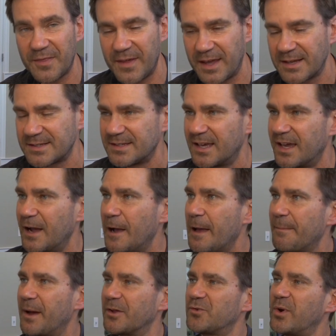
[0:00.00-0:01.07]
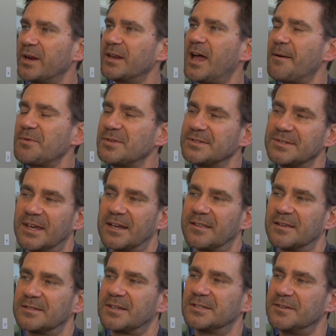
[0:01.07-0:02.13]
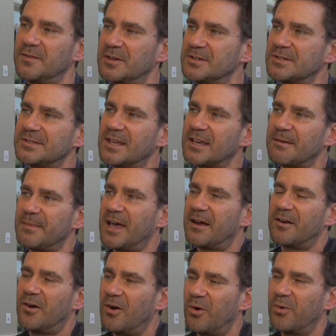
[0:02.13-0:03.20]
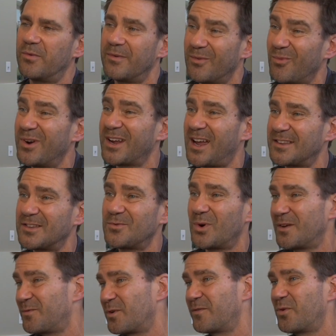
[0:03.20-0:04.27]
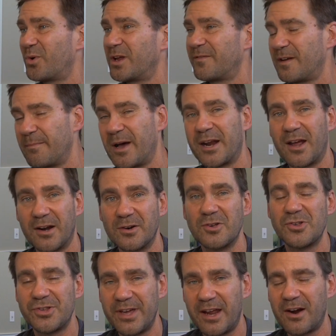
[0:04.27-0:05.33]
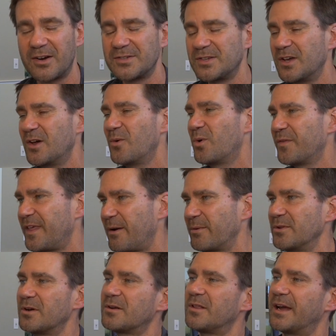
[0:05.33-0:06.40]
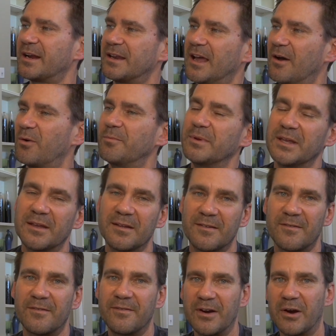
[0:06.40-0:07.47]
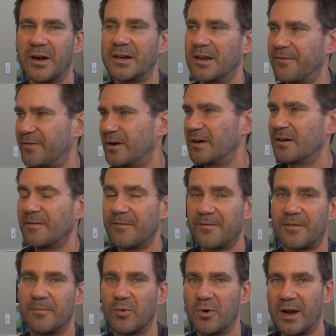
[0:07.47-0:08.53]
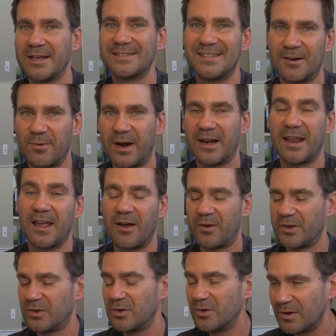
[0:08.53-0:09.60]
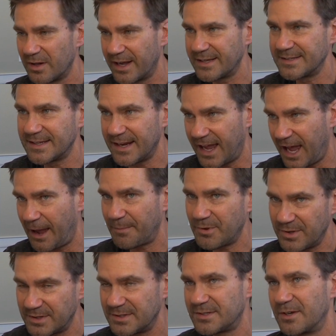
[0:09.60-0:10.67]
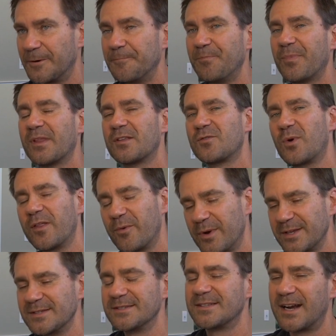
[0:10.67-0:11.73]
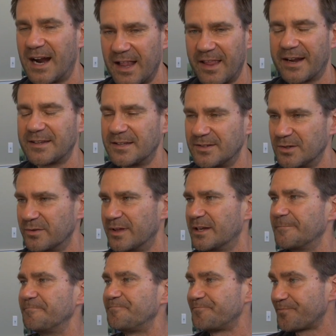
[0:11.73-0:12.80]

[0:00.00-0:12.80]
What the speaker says: things about trading options like this. Because if you just think about, oh, when it got to 24.40, if I bought 100 shares, what that would look like now would be very different from where I sit right now, utilizing options. So it's one of the reasons that I like to do that